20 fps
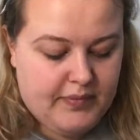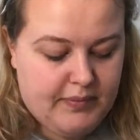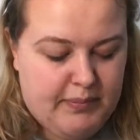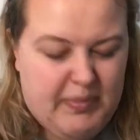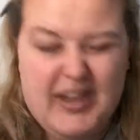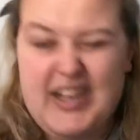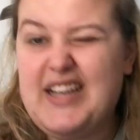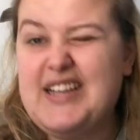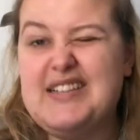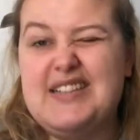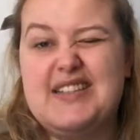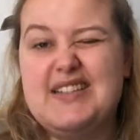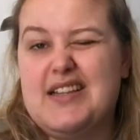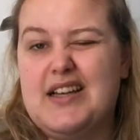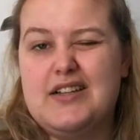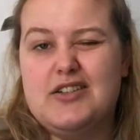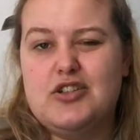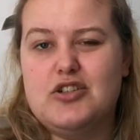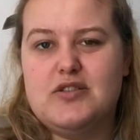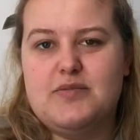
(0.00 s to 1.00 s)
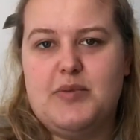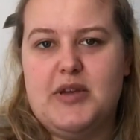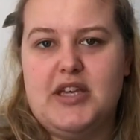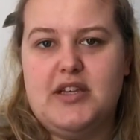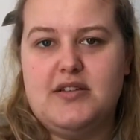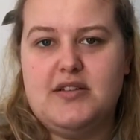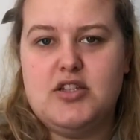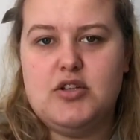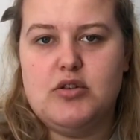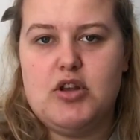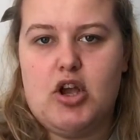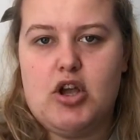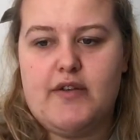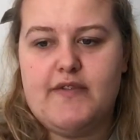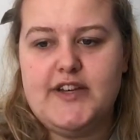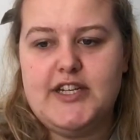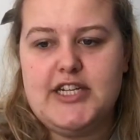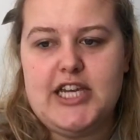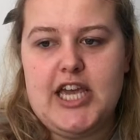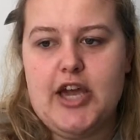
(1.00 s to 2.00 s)
Because that'd just be too long a
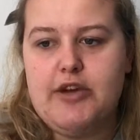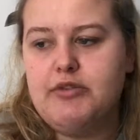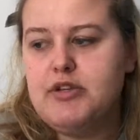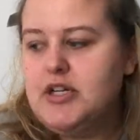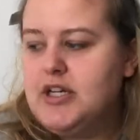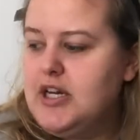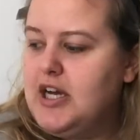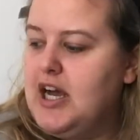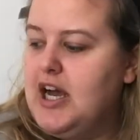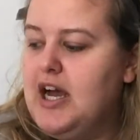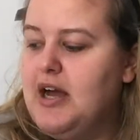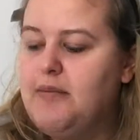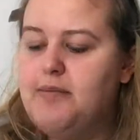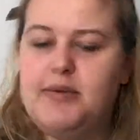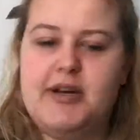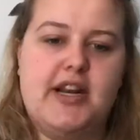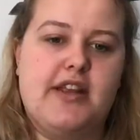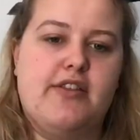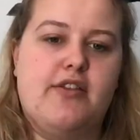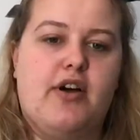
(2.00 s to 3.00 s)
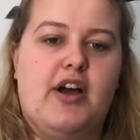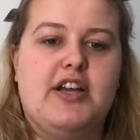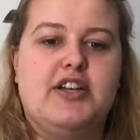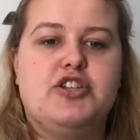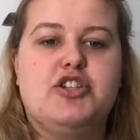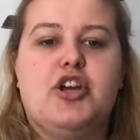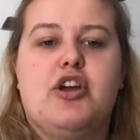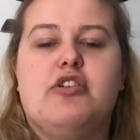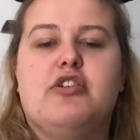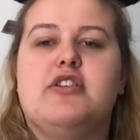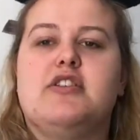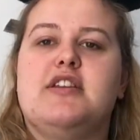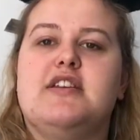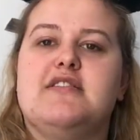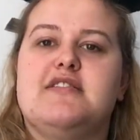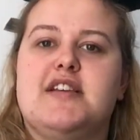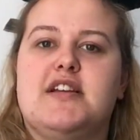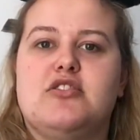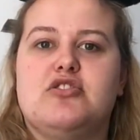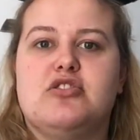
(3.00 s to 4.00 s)
video. But I thought I'd show you the
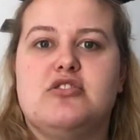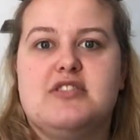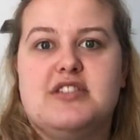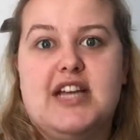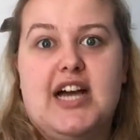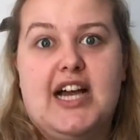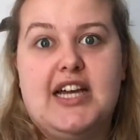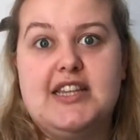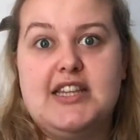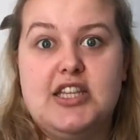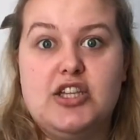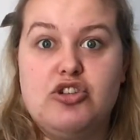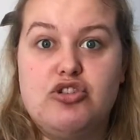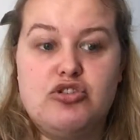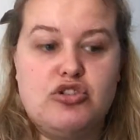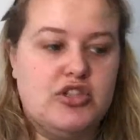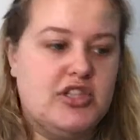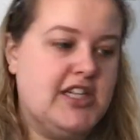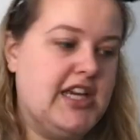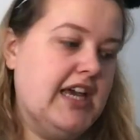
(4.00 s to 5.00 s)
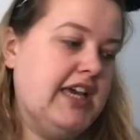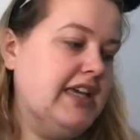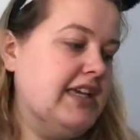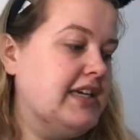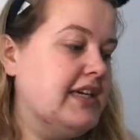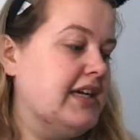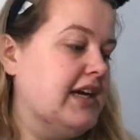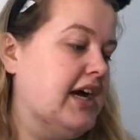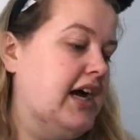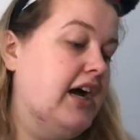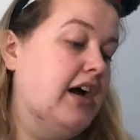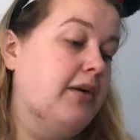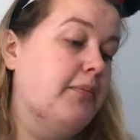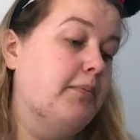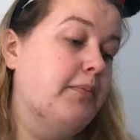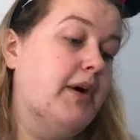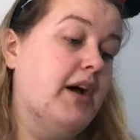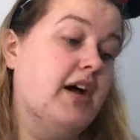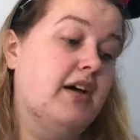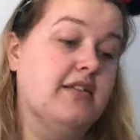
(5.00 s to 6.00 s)
essentials that I think you should take,
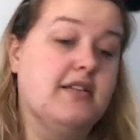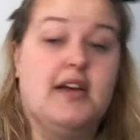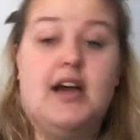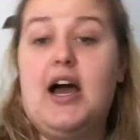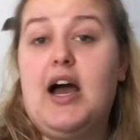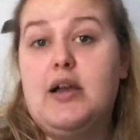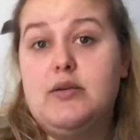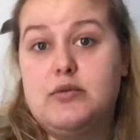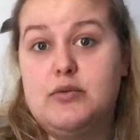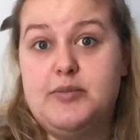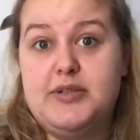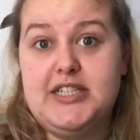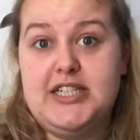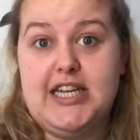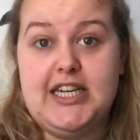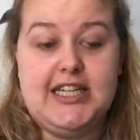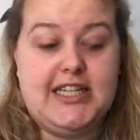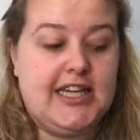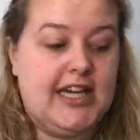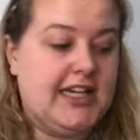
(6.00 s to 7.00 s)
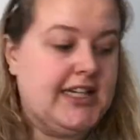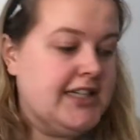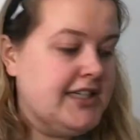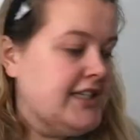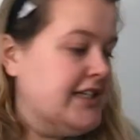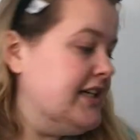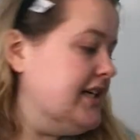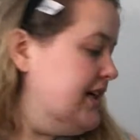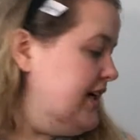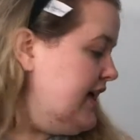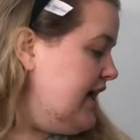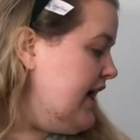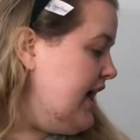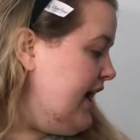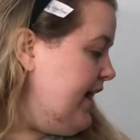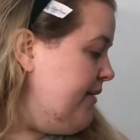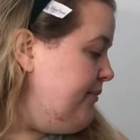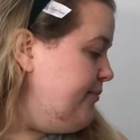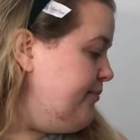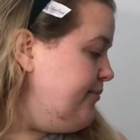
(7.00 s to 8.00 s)
and that I will be taking.
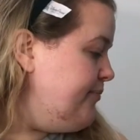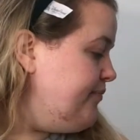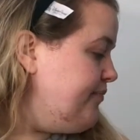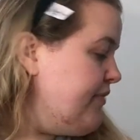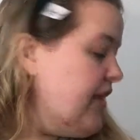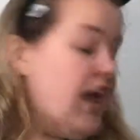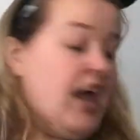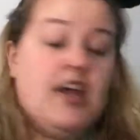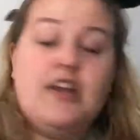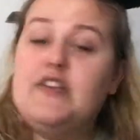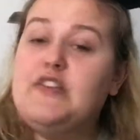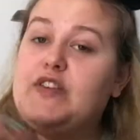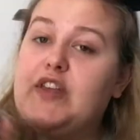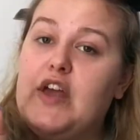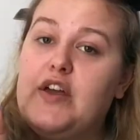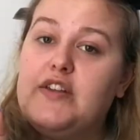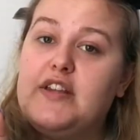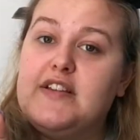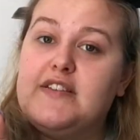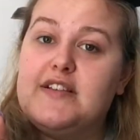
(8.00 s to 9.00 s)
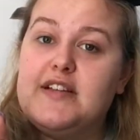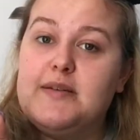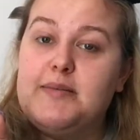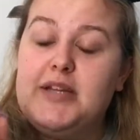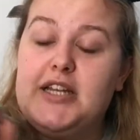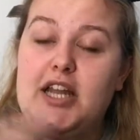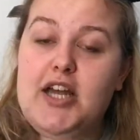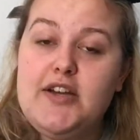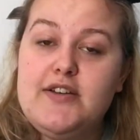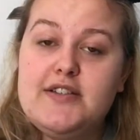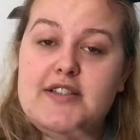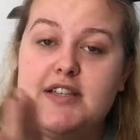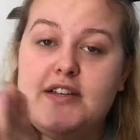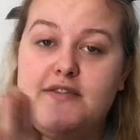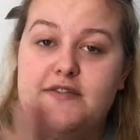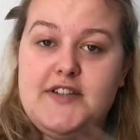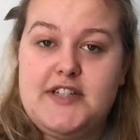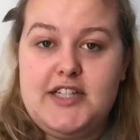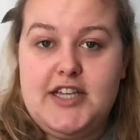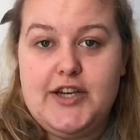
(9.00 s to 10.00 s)
So there's going to be loads of
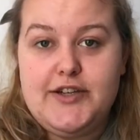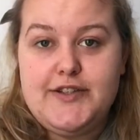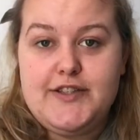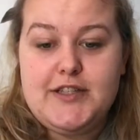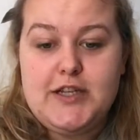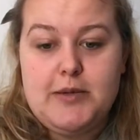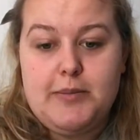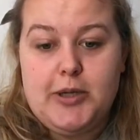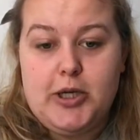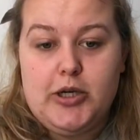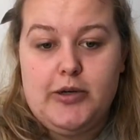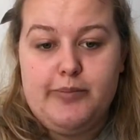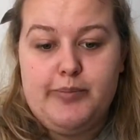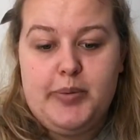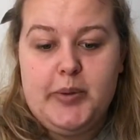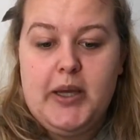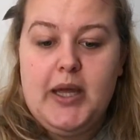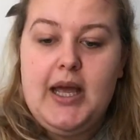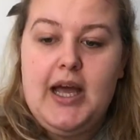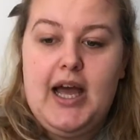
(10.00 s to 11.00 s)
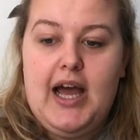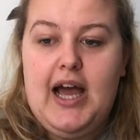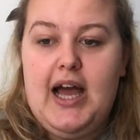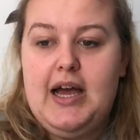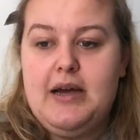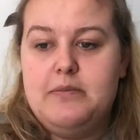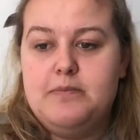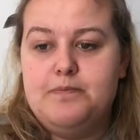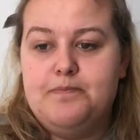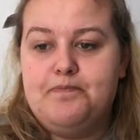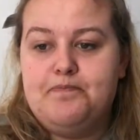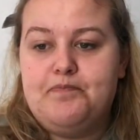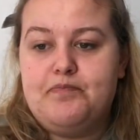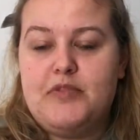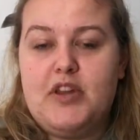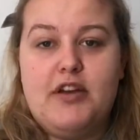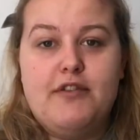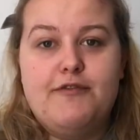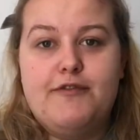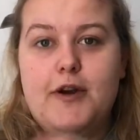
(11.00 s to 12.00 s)
videos coming up
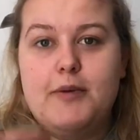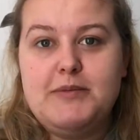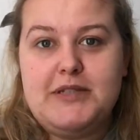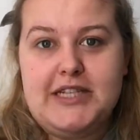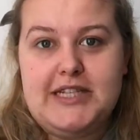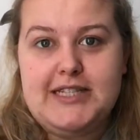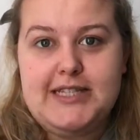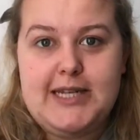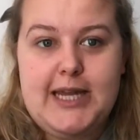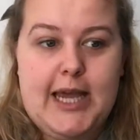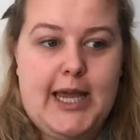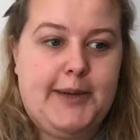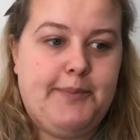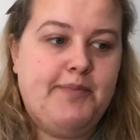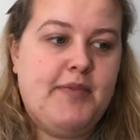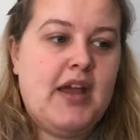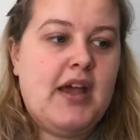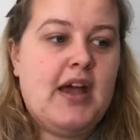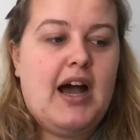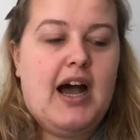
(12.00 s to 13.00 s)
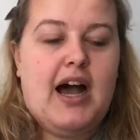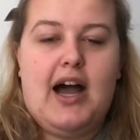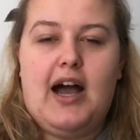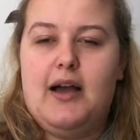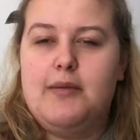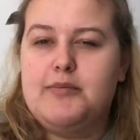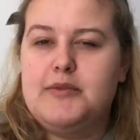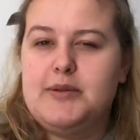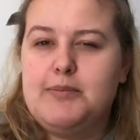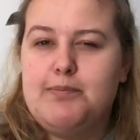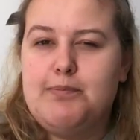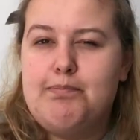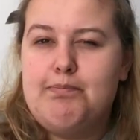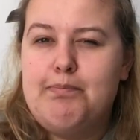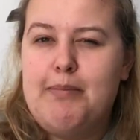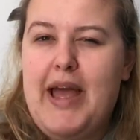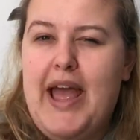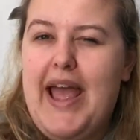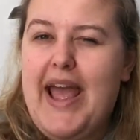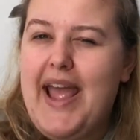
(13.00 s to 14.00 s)
from Disney. I
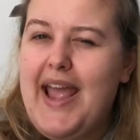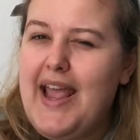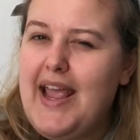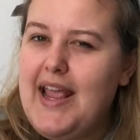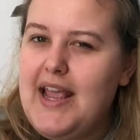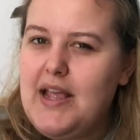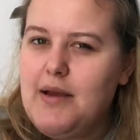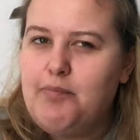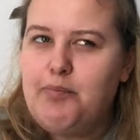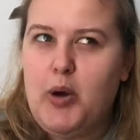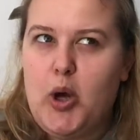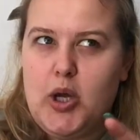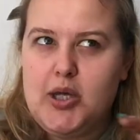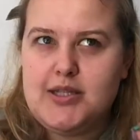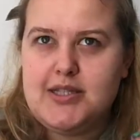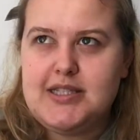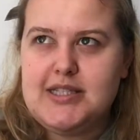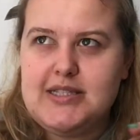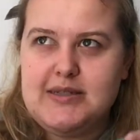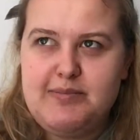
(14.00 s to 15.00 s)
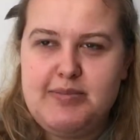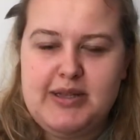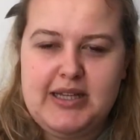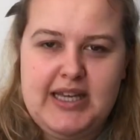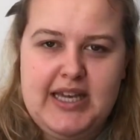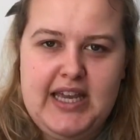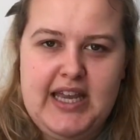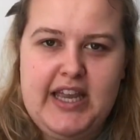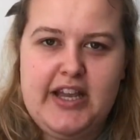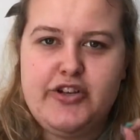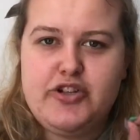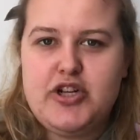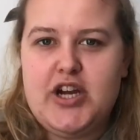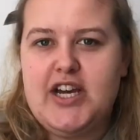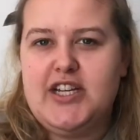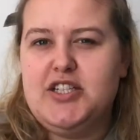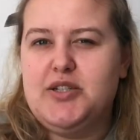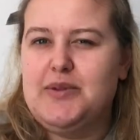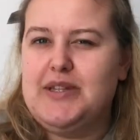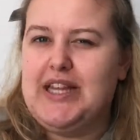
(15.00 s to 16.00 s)
may possibly try
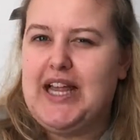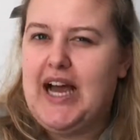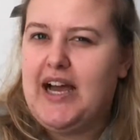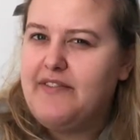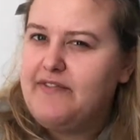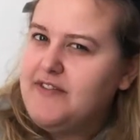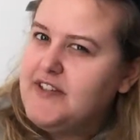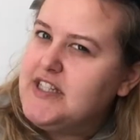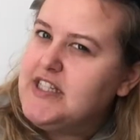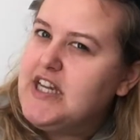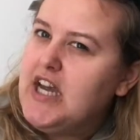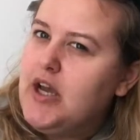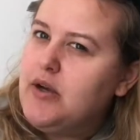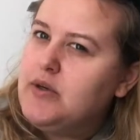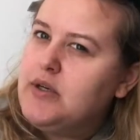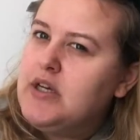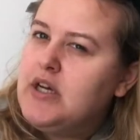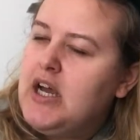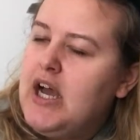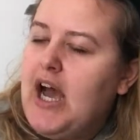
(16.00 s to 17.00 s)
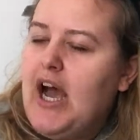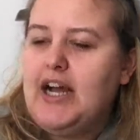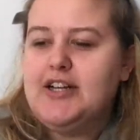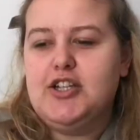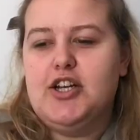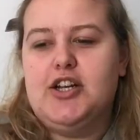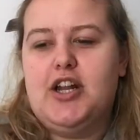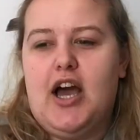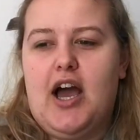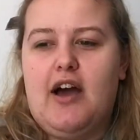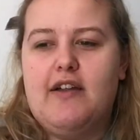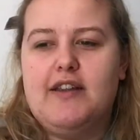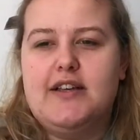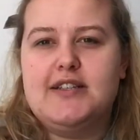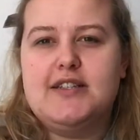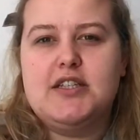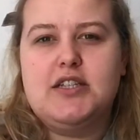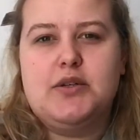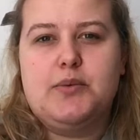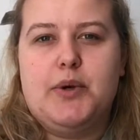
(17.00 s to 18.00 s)
and do a live video. I don't know how
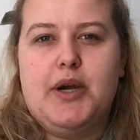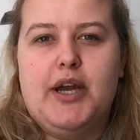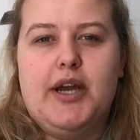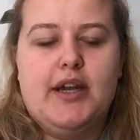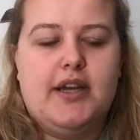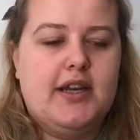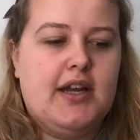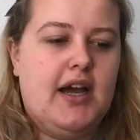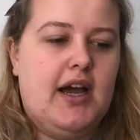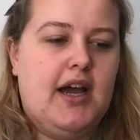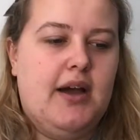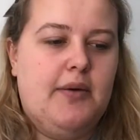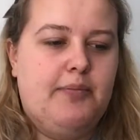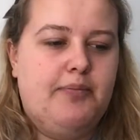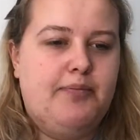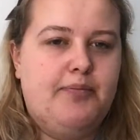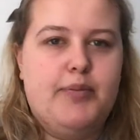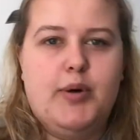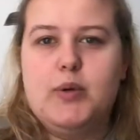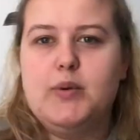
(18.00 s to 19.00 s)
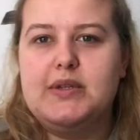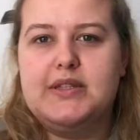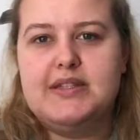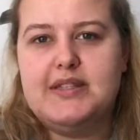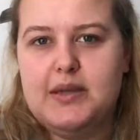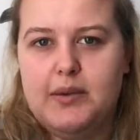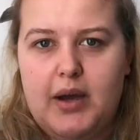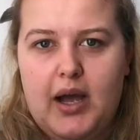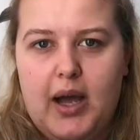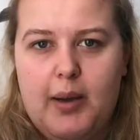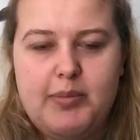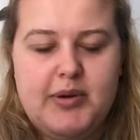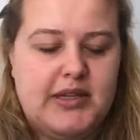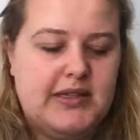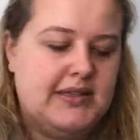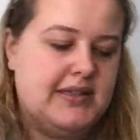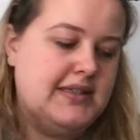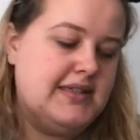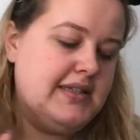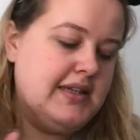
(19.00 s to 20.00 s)
that's going to work, but we'll see what
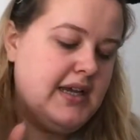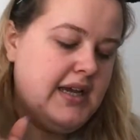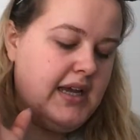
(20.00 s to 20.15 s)
happens.